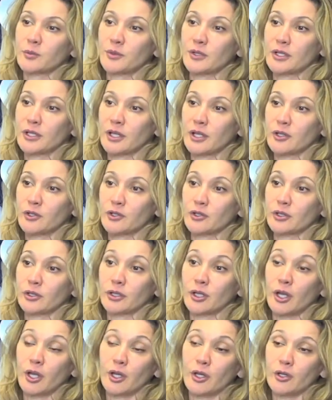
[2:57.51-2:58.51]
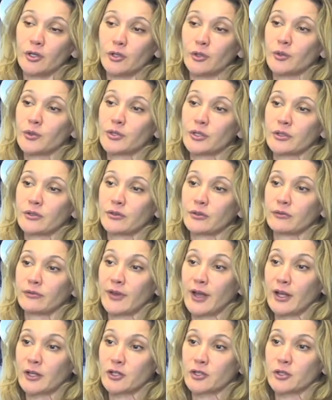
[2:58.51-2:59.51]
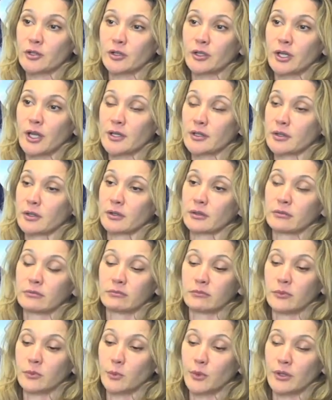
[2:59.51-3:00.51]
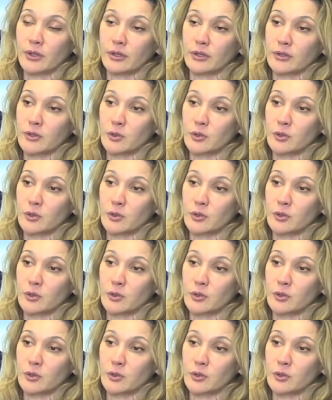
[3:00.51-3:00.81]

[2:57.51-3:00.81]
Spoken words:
medication, use it vaginally with a